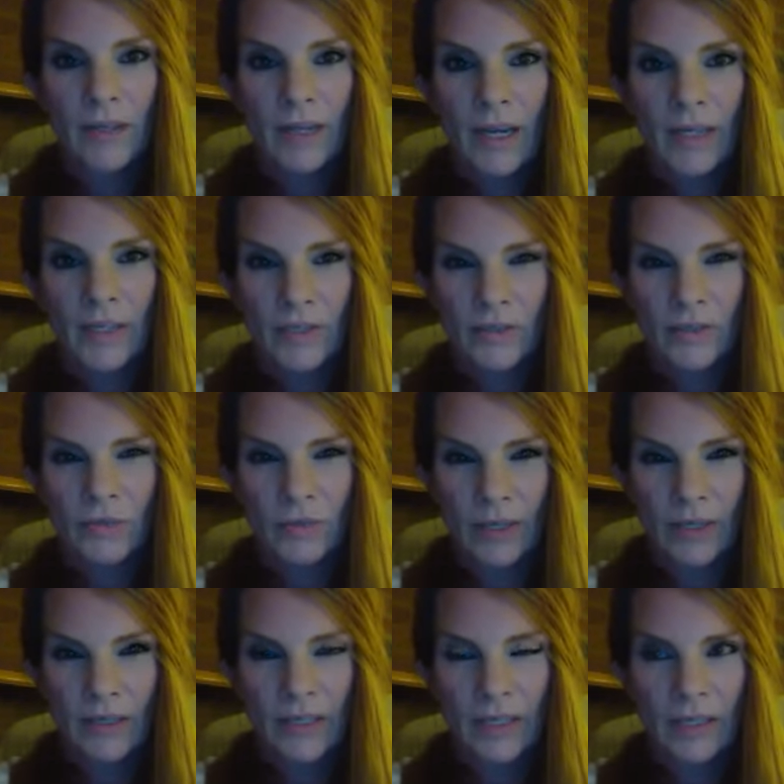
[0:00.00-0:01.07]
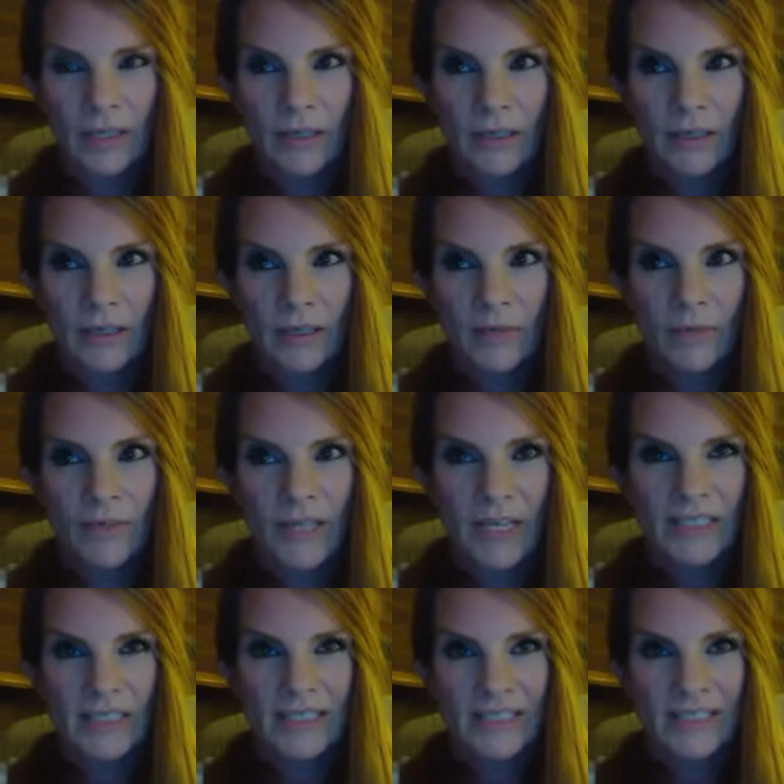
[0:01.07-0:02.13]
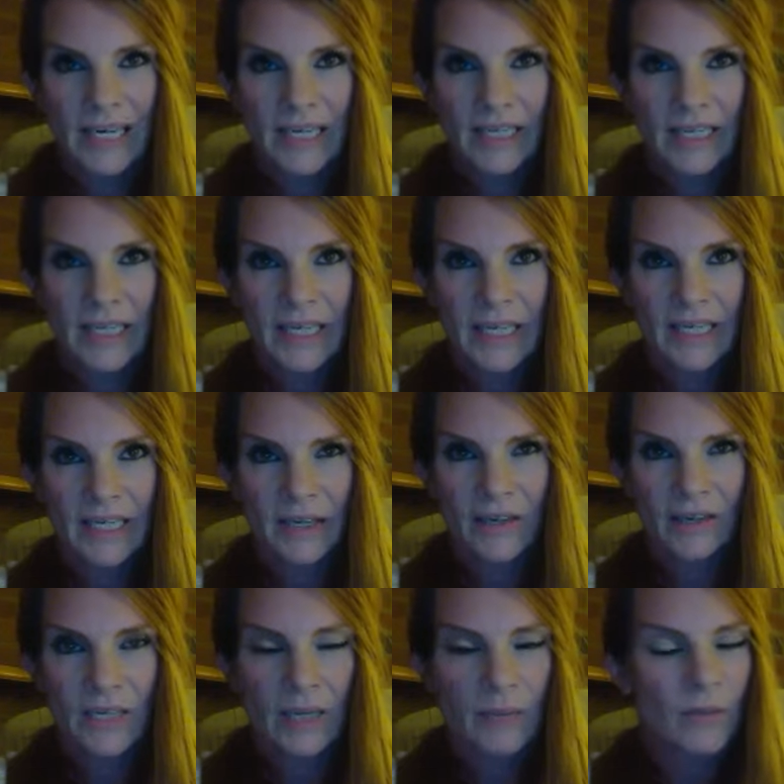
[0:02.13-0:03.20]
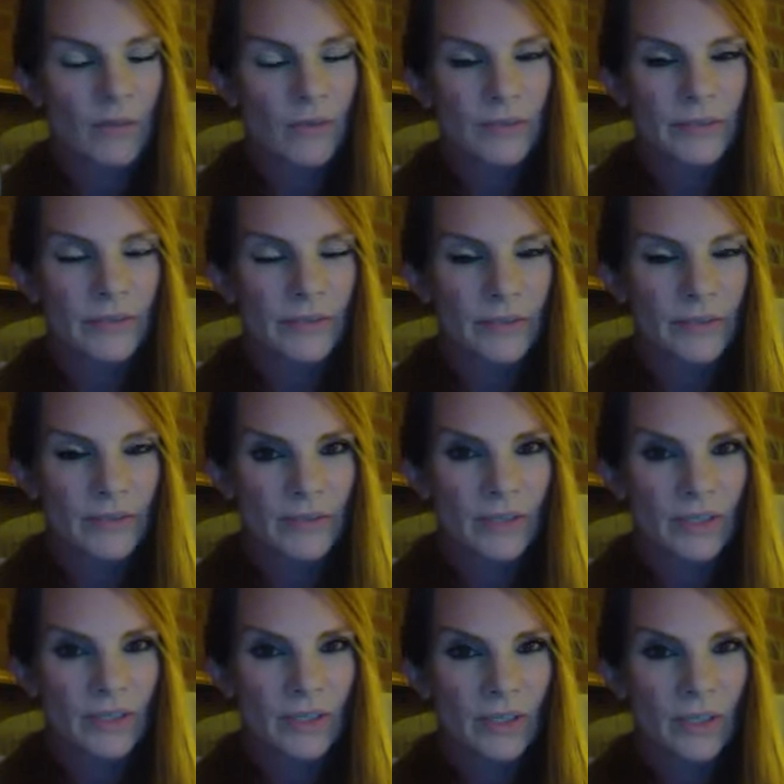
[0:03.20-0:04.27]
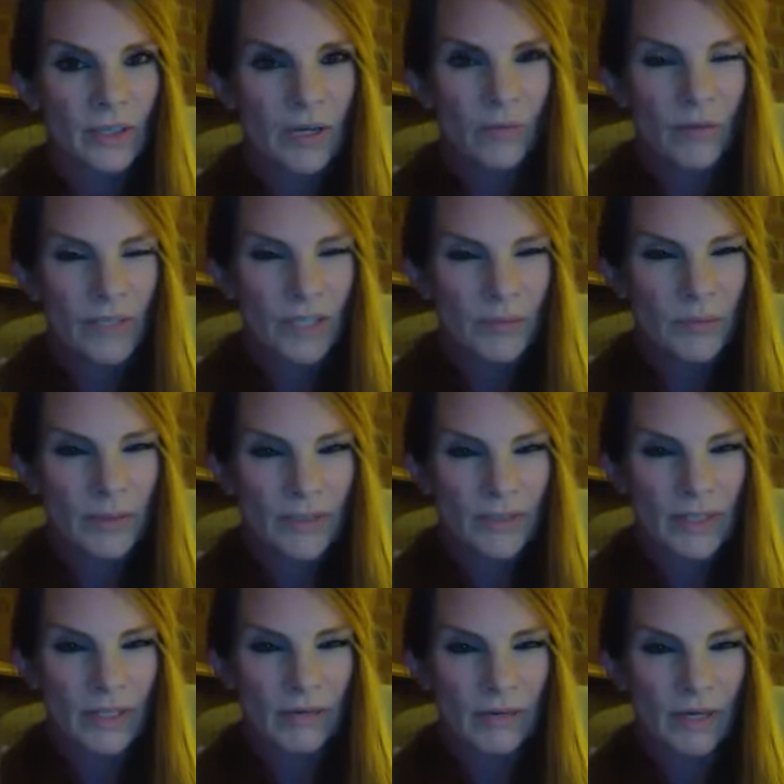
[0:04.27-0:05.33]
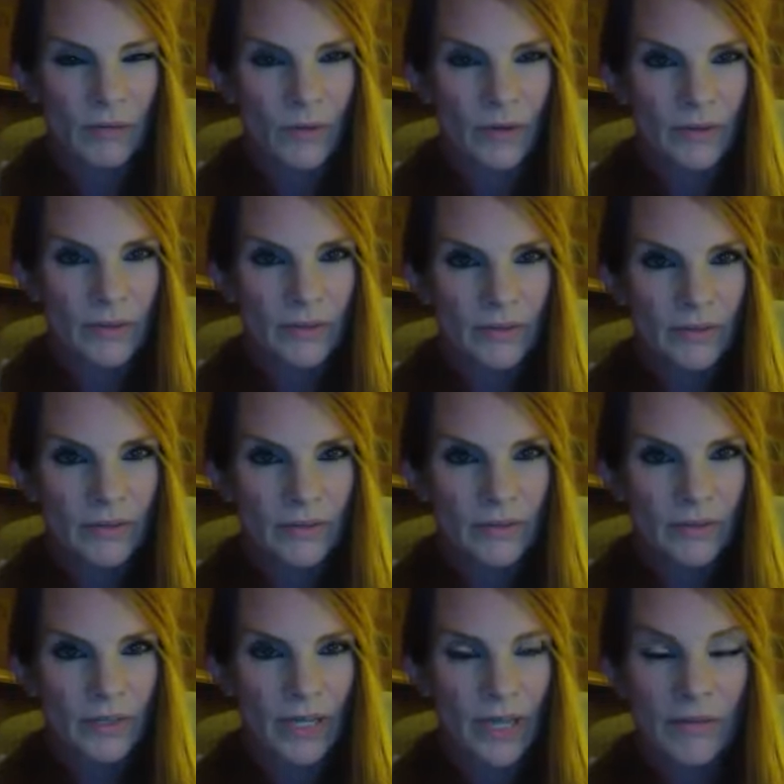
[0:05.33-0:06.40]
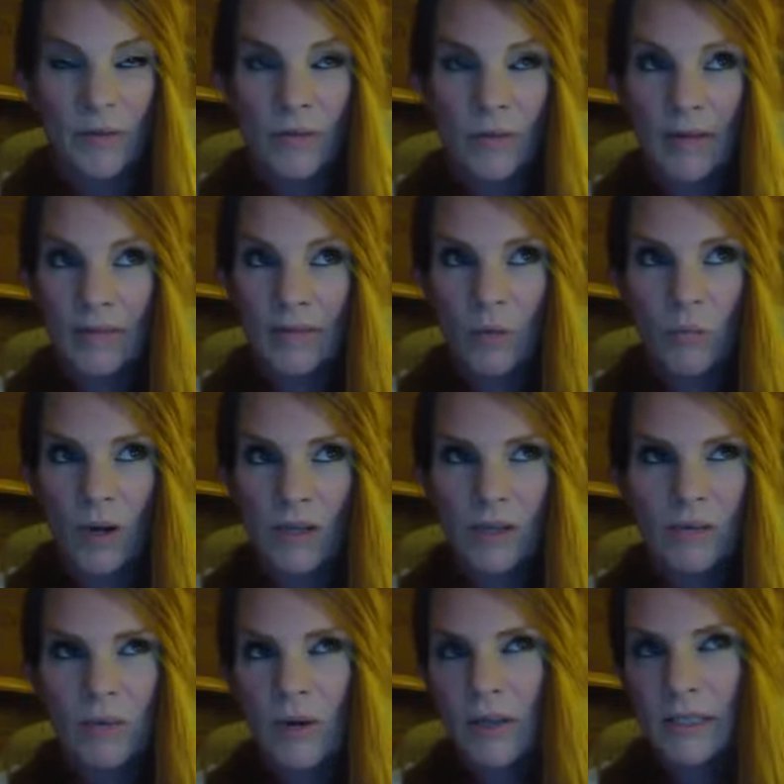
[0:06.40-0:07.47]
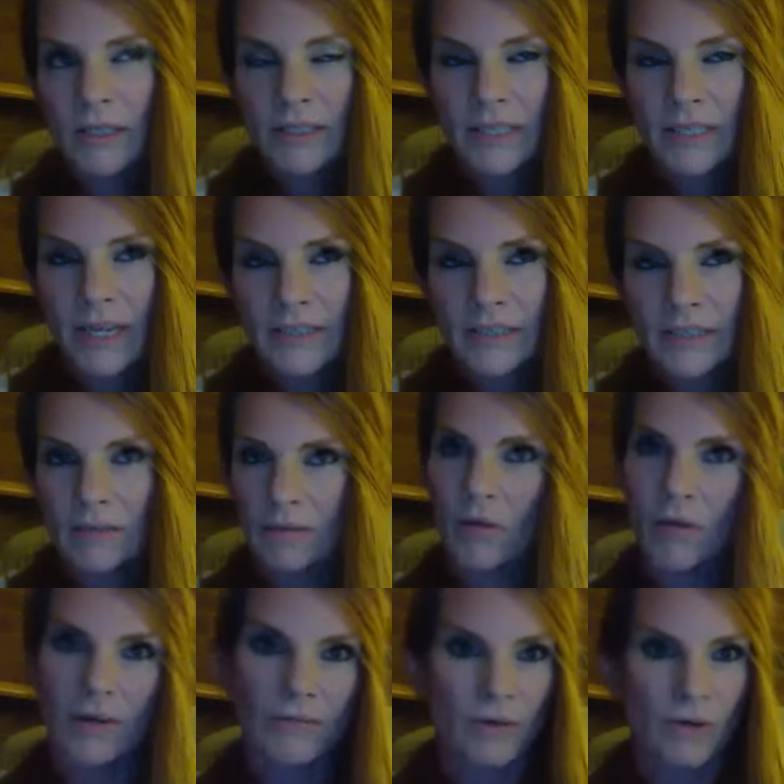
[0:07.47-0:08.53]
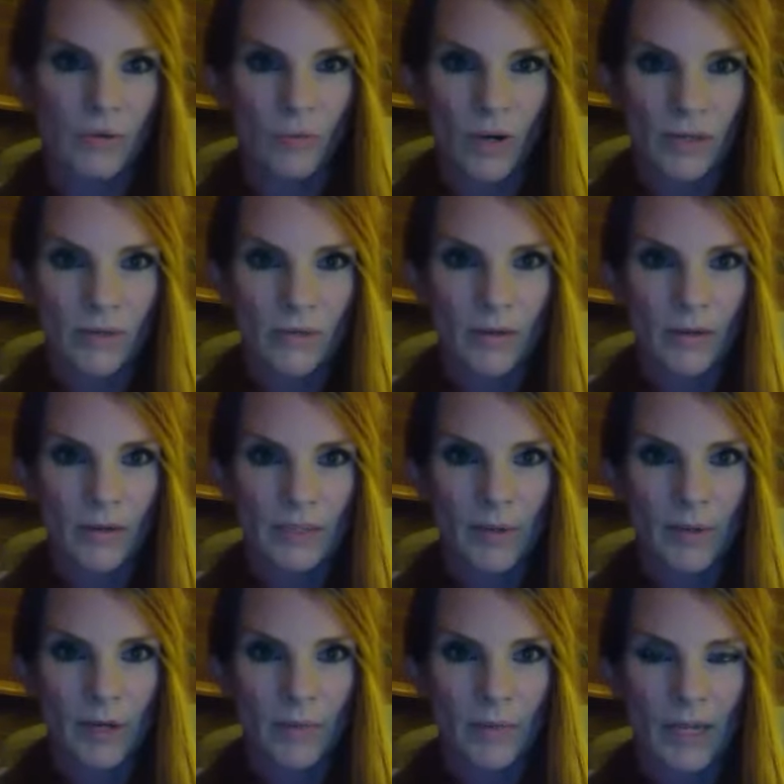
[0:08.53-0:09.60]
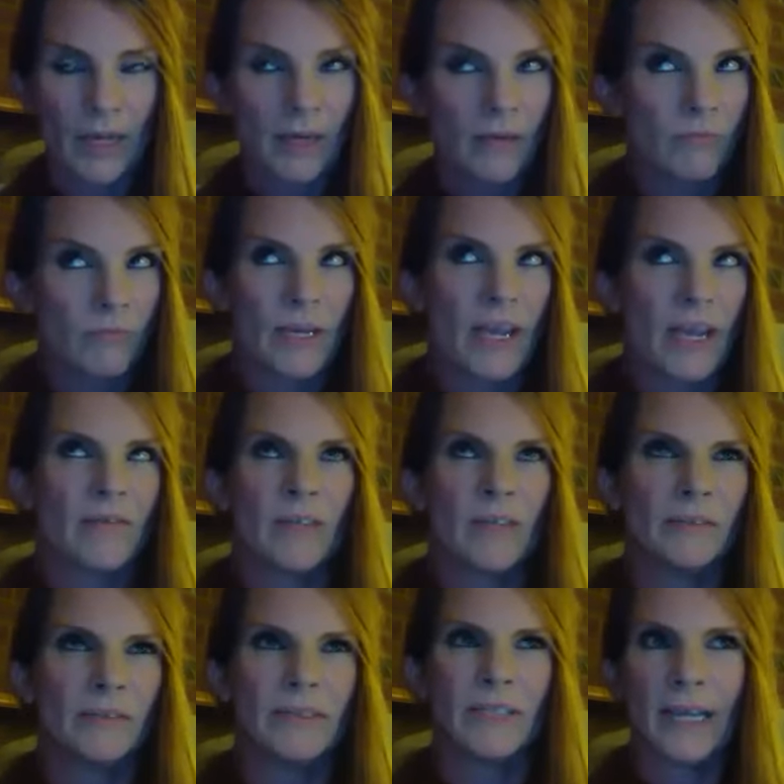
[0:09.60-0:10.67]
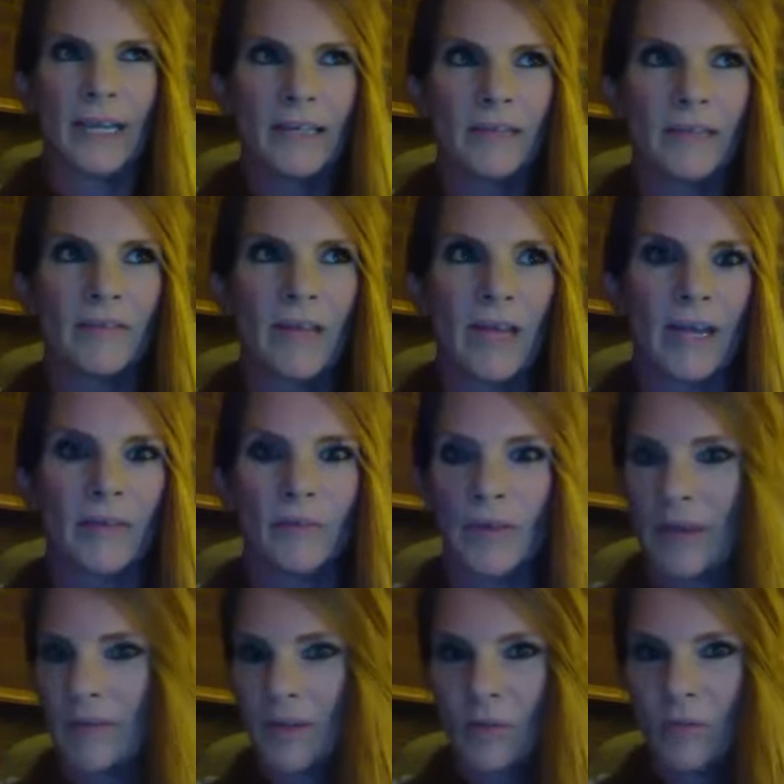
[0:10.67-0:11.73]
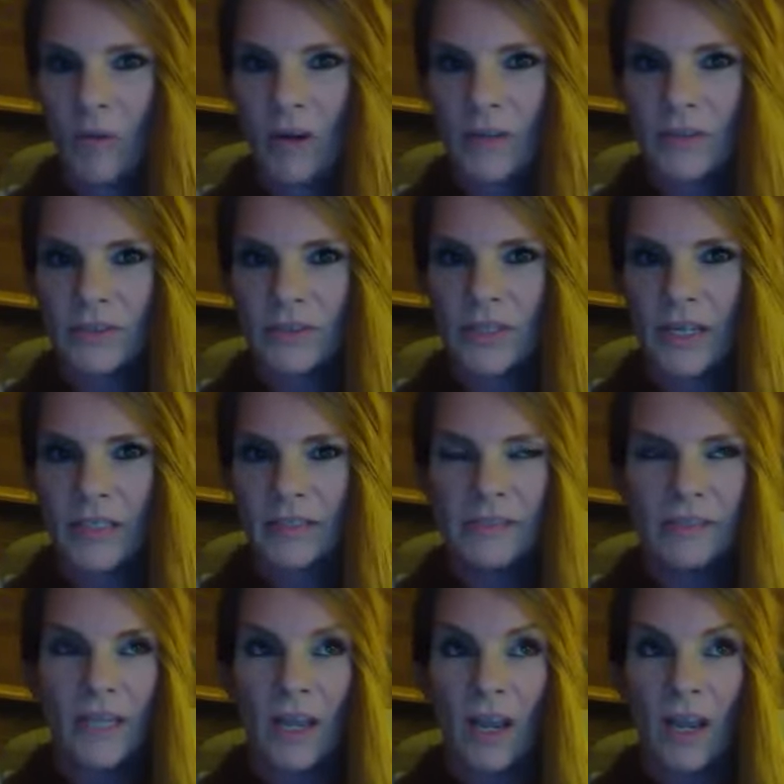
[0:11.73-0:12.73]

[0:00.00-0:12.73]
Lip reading: and you're drilling with that saline and other chemical solution, what are you putting in the groundwater? If you have no water quality test and you're going for a water quality permit and we have no data of that, and we have no watersheds,